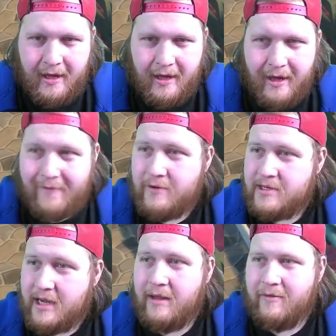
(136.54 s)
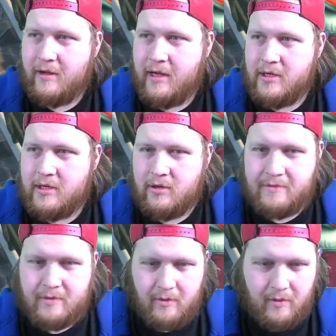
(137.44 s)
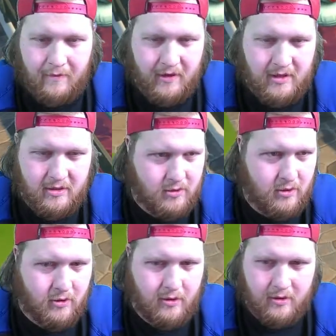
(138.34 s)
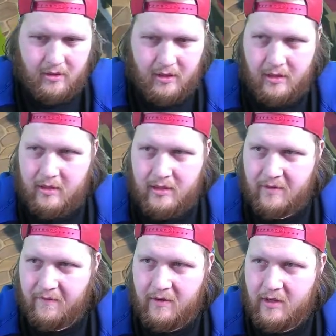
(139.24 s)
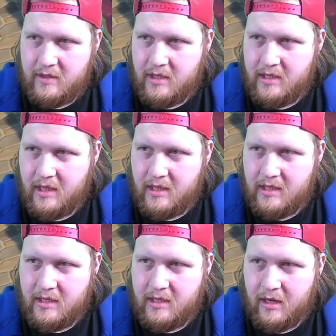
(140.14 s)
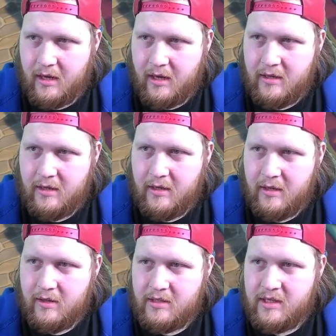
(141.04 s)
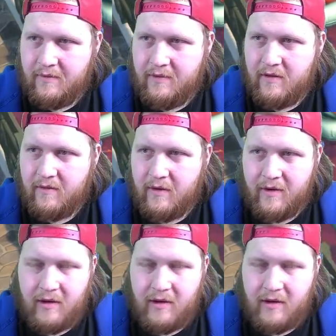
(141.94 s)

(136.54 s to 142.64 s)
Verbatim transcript: Everyone's getting their relationships so the friends who talk as often as, as these lads are will stay friends forever.